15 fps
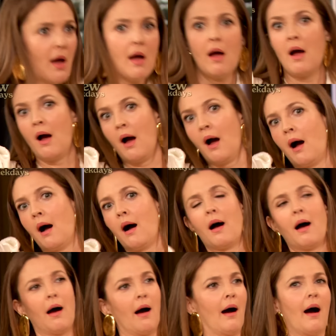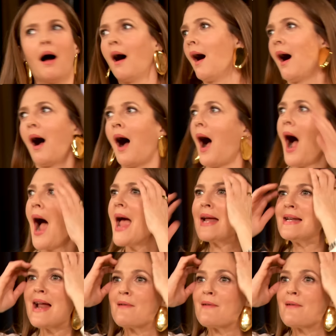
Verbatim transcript: Yeah. Yeah. So true. I had